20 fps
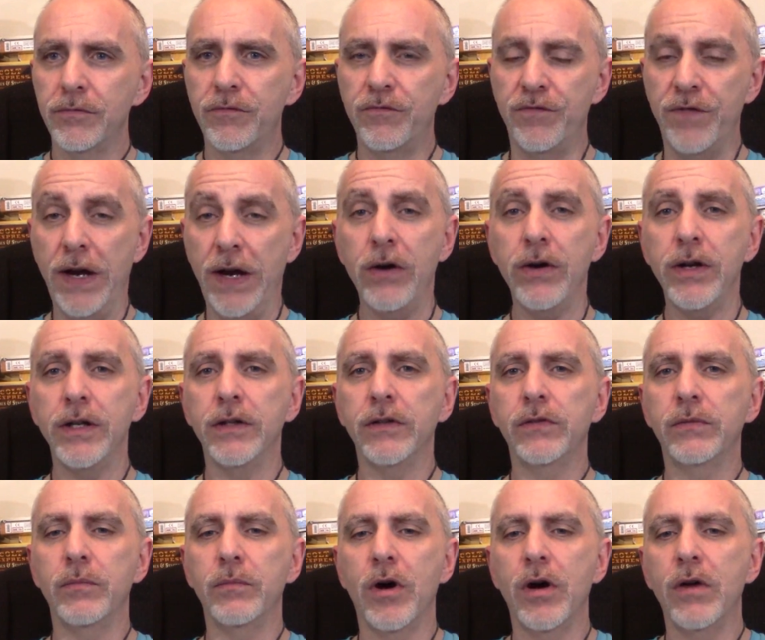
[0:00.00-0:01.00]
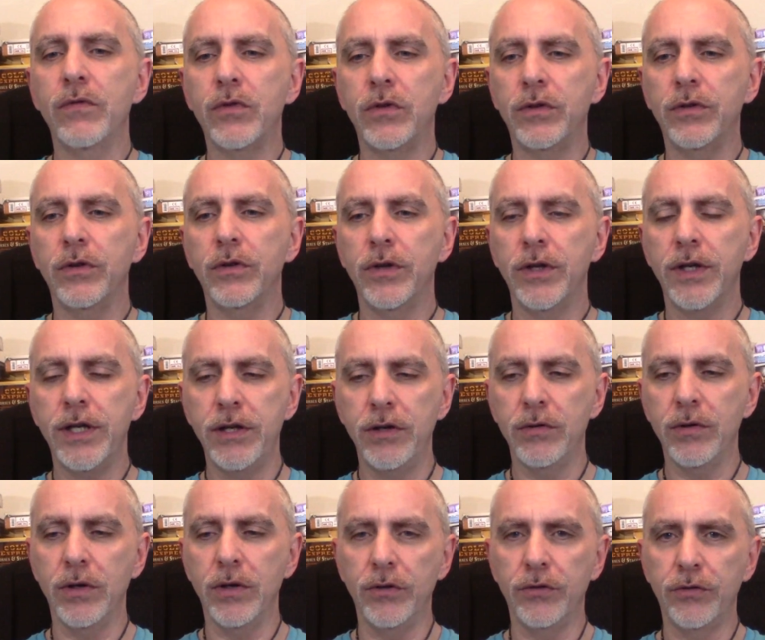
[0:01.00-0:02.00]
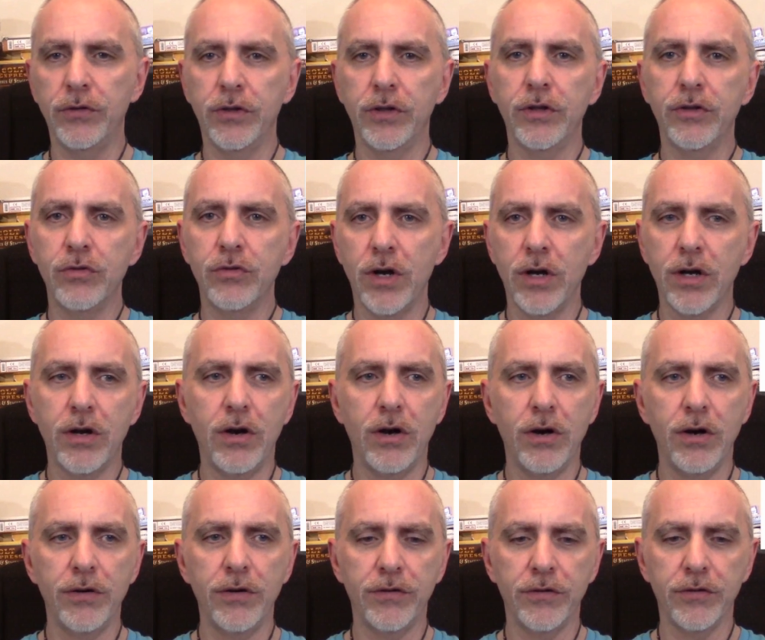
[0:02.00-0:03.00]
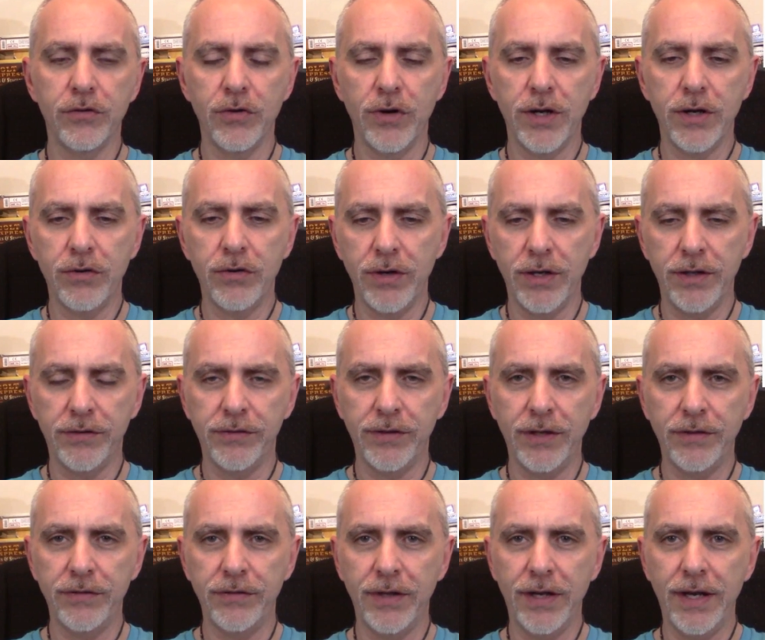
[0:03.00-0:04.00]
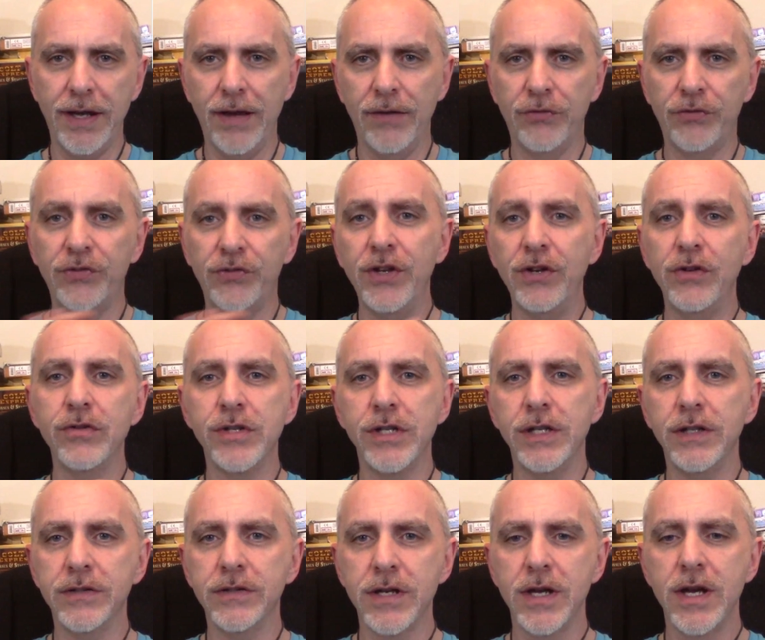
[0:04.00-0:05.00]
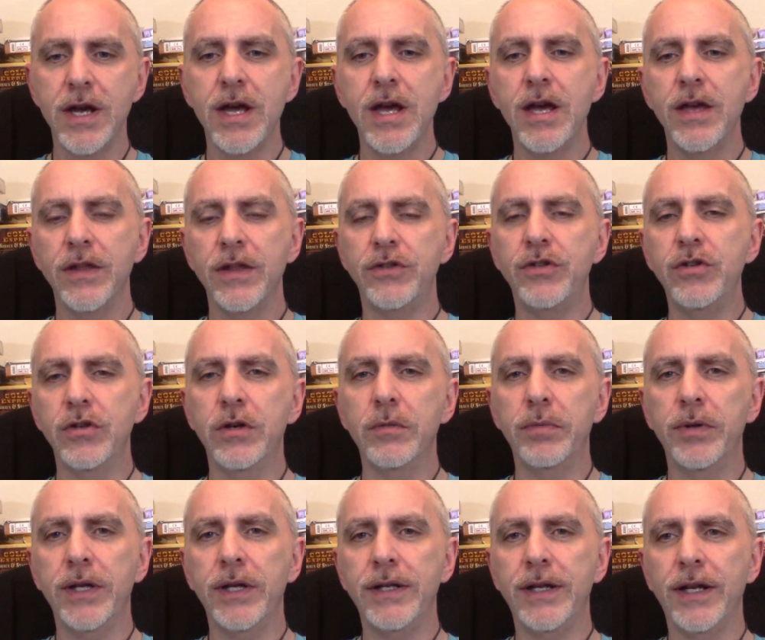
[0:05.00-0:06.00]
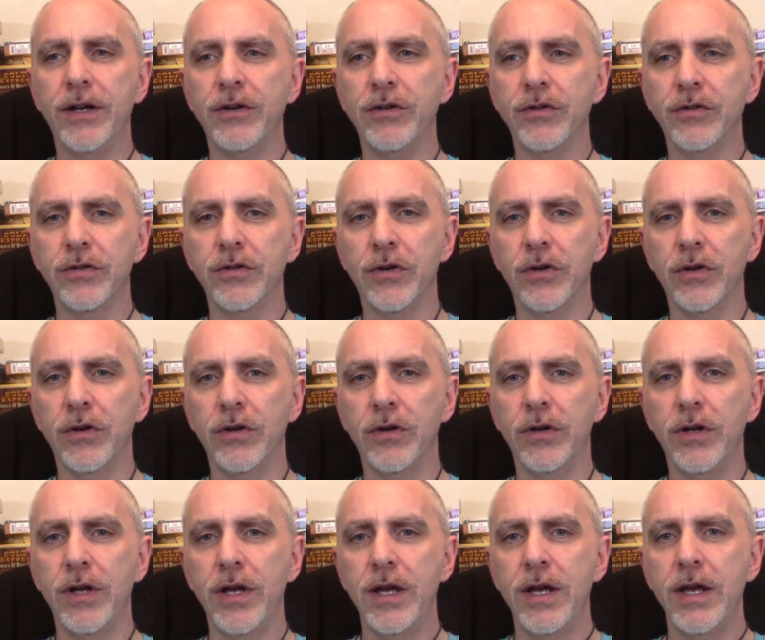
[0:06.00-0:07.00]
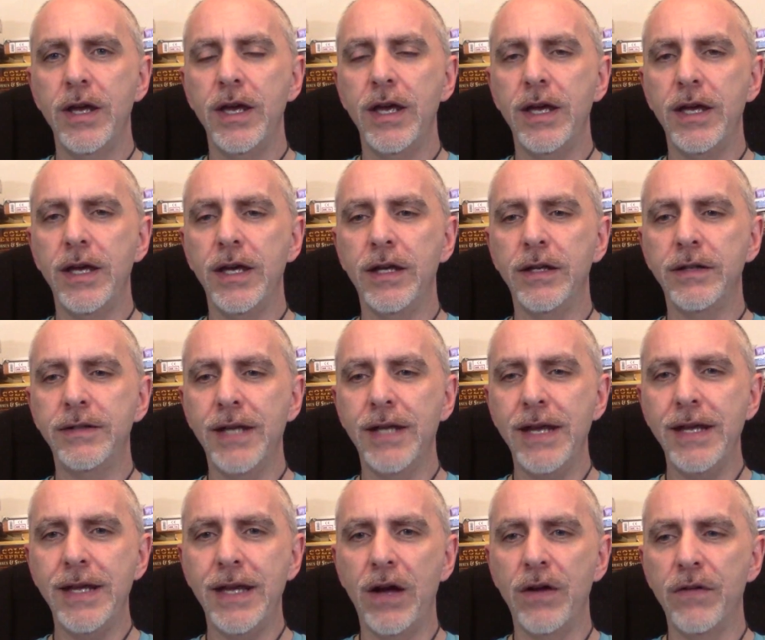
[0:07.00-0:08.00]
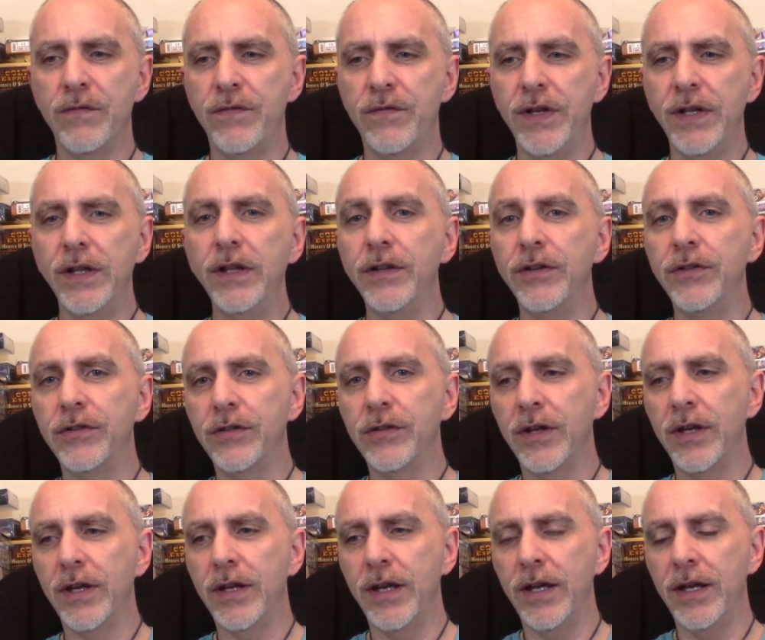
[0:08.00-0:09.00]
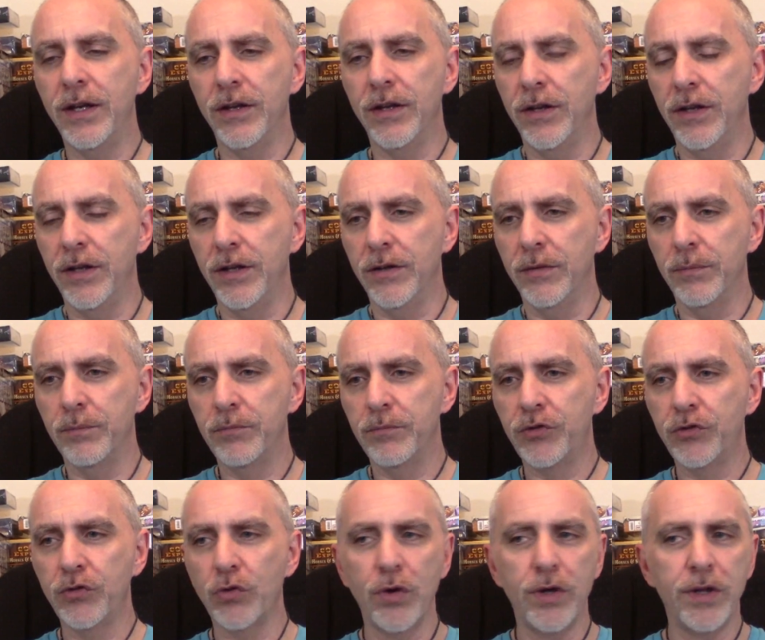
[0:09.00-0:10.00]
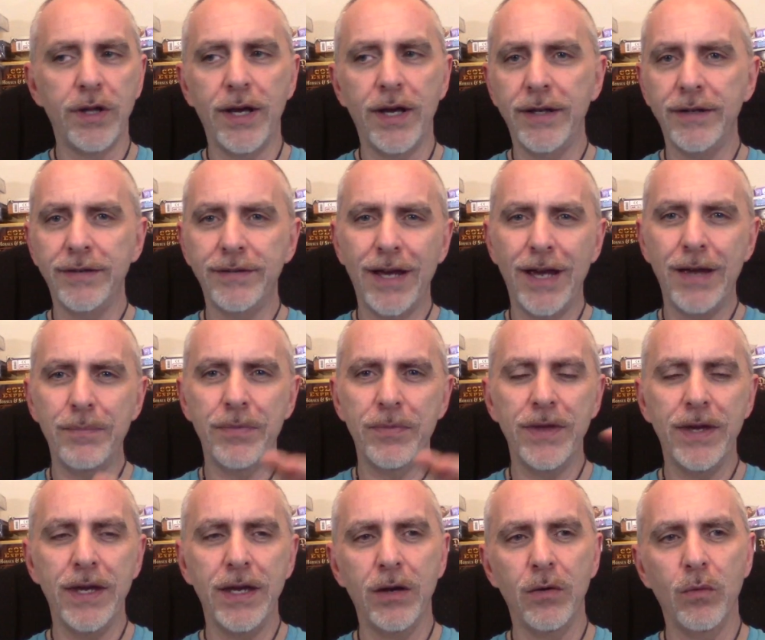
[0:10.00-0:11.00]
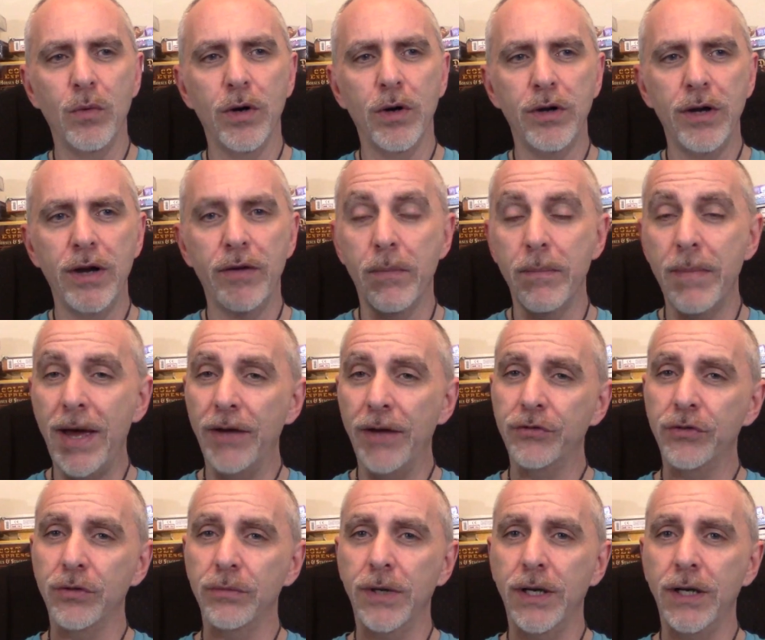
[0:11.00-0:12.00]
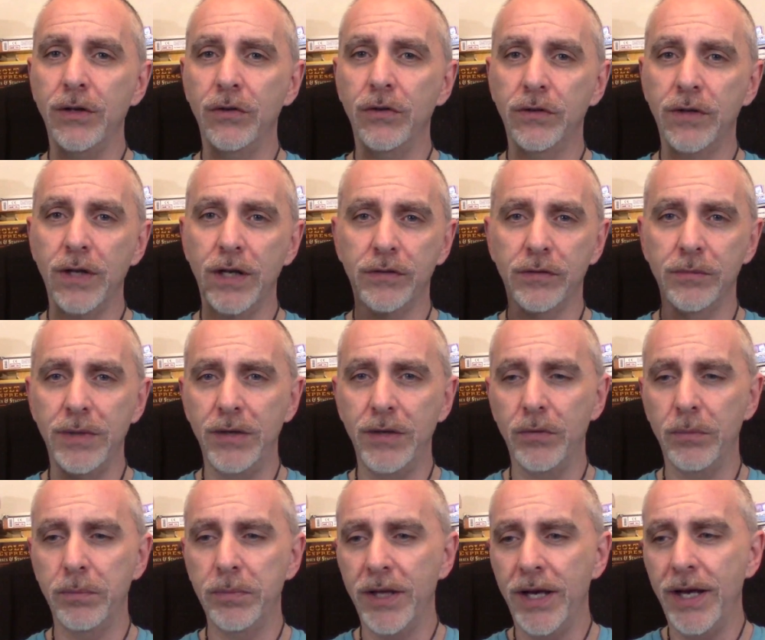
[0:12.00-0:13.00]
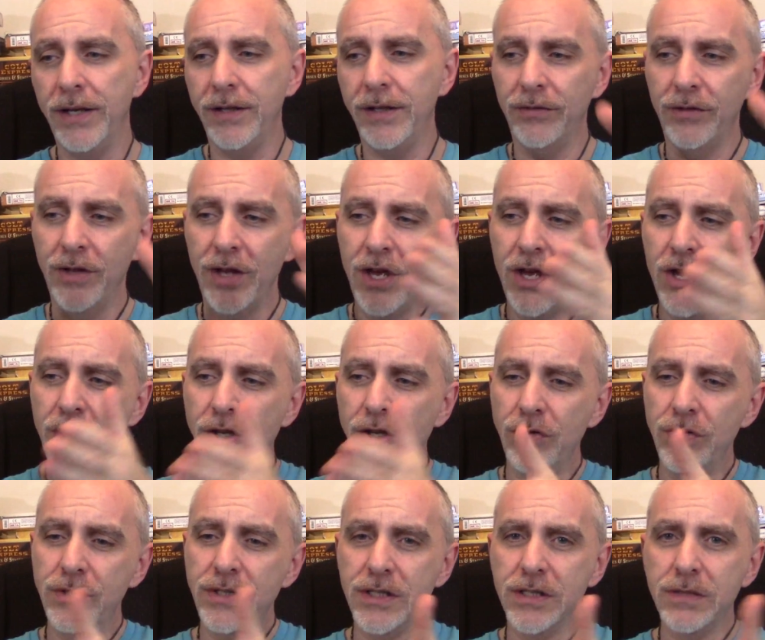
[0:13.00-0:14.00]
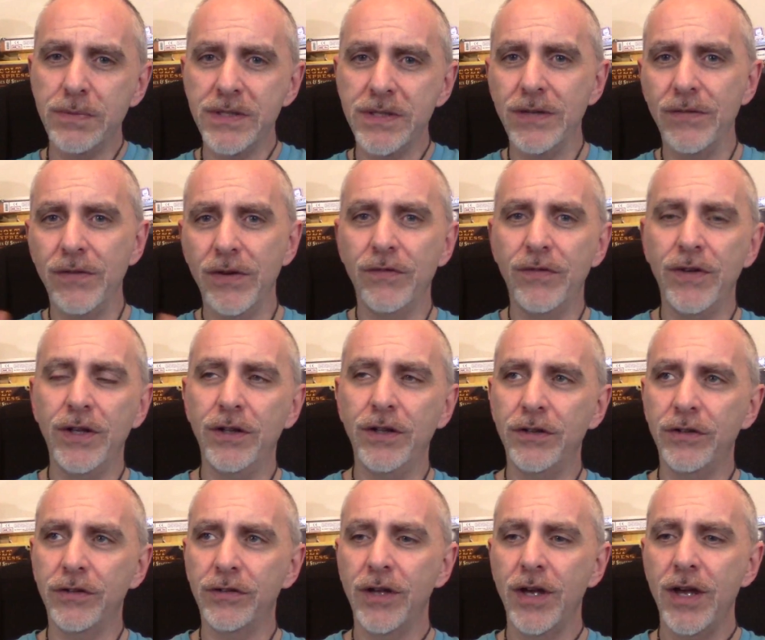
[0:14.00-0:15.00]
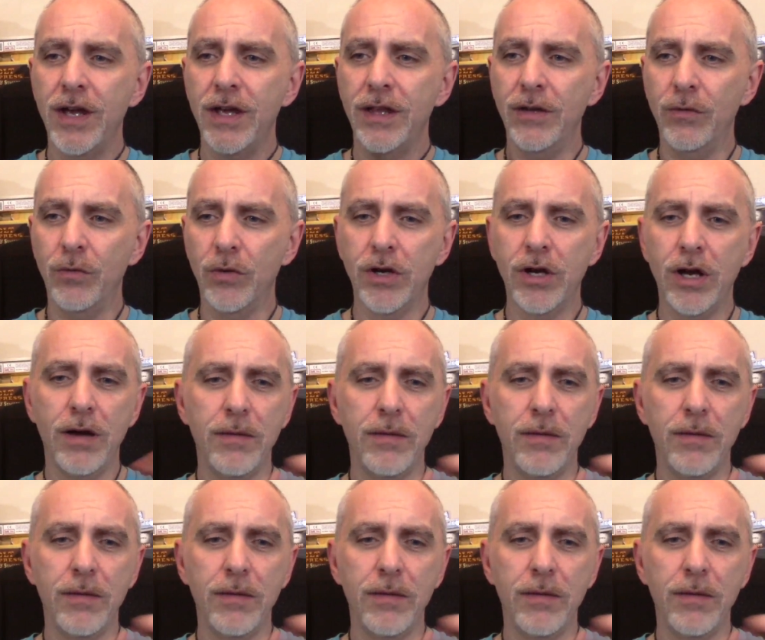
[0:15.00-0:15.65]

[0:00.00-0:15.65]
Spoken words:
various Marvel heroes. You're going to draw cards and try and create sets that have synergies that you can play down in your turn. and take out villains in a storyline type thing where you have a mastermind who's got some evil plot and he's using specific villains that will come